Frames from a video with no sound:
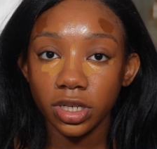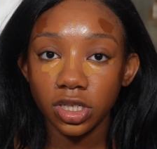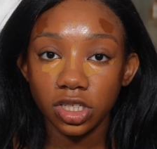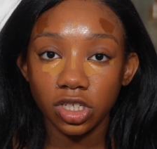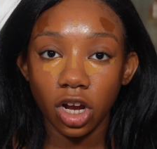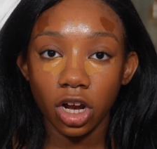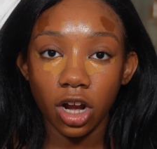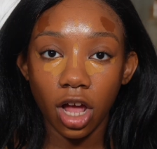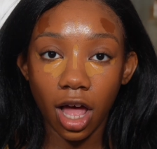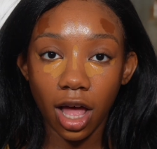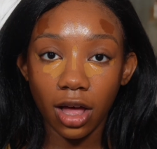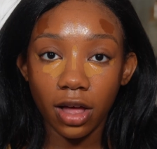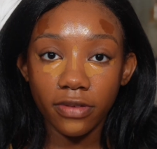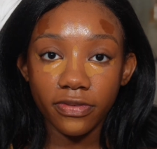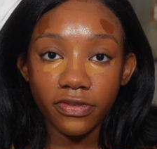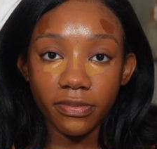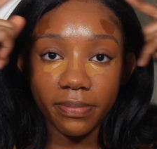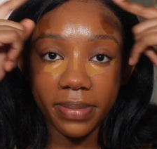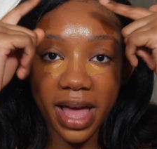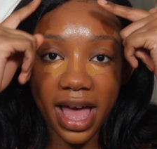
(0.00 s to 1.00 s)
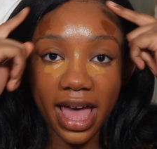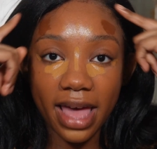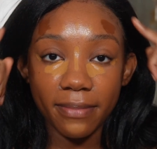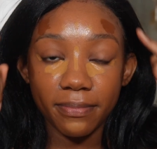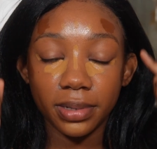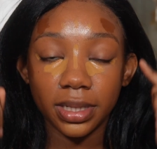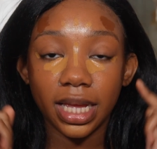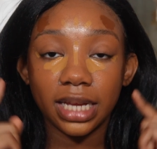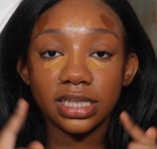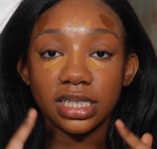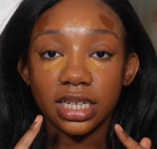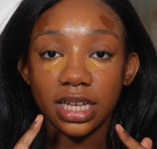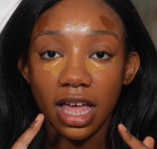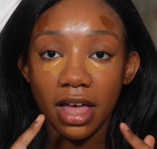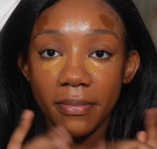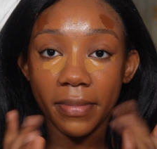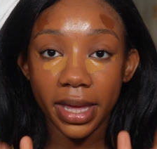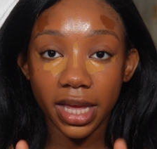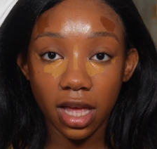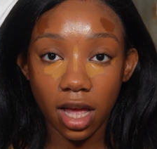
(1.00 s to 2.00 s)
to start off by blending
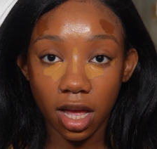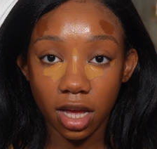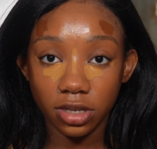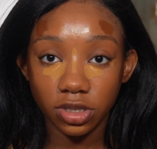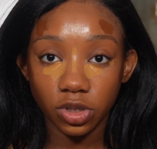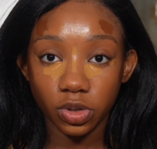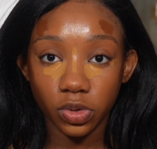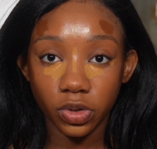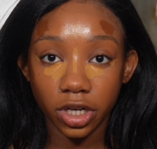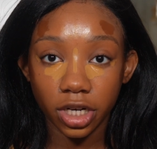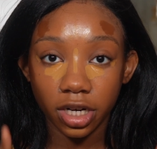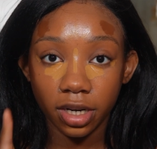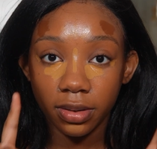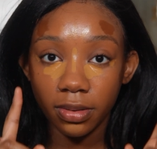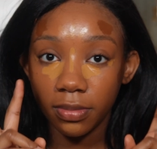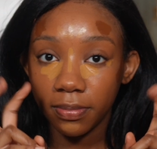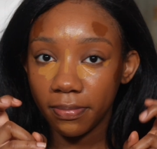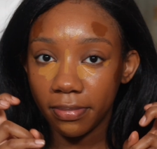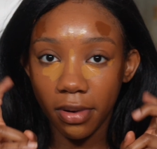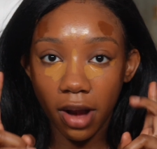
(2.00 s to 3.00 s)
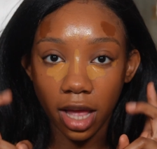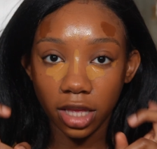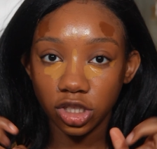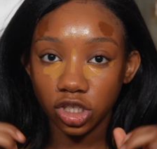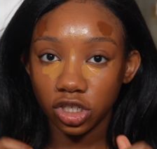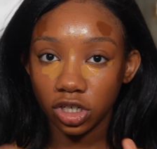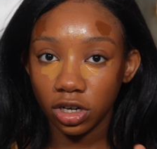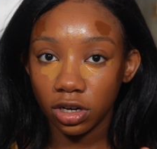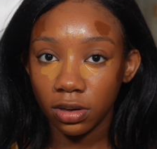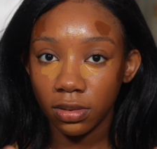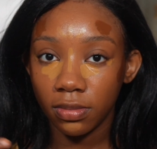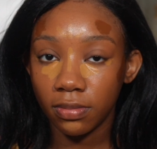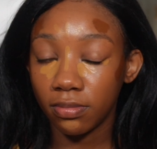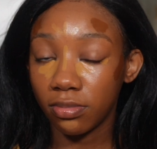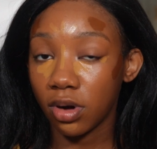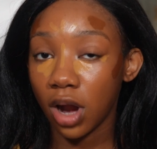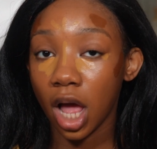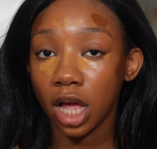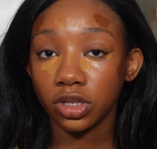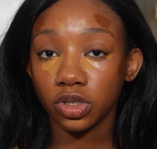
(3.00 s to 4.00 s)
out my contour, bronzer,
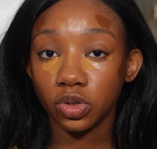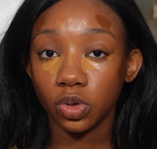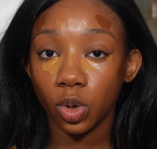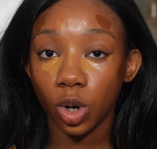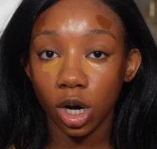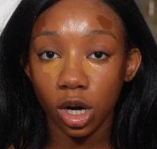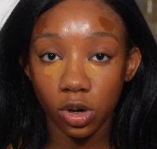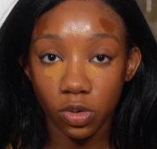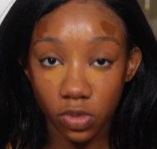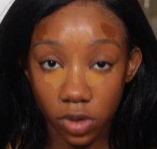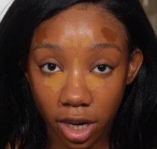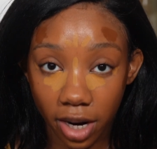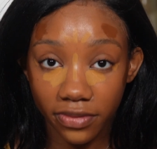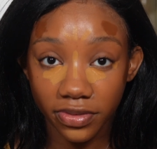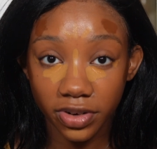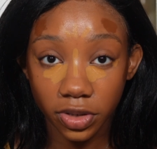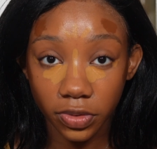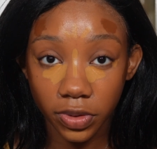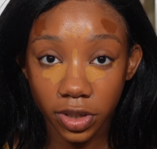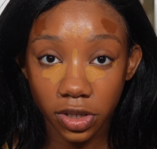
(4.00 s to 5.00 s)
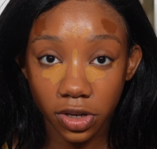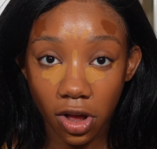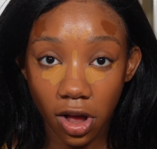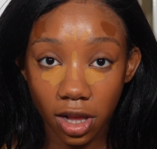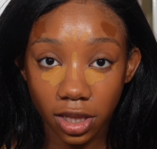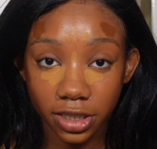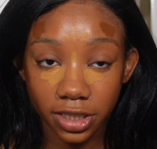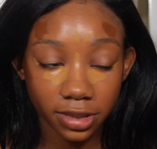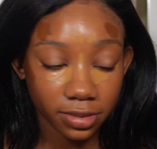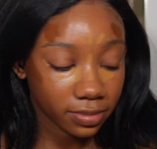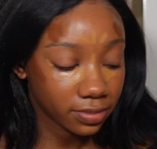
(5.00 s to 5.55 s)
whatever you want to call it.